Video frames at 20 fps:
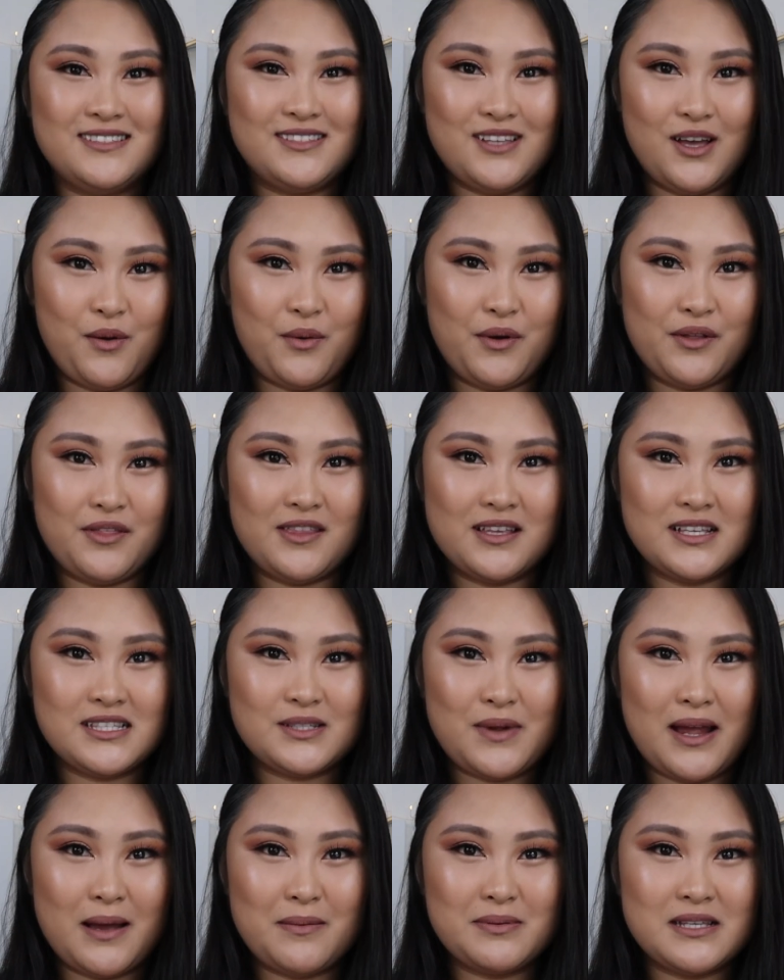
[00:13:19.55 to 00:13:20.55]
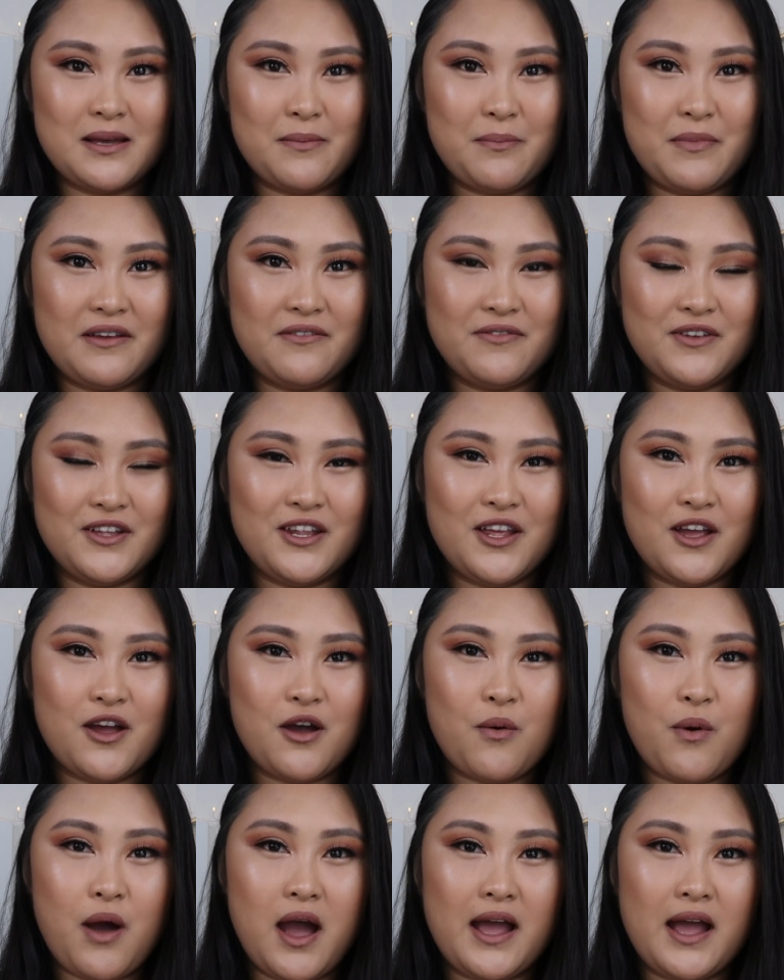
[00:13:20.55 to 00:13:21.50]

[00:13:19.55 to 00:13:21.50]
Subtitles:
So this wraps up my video.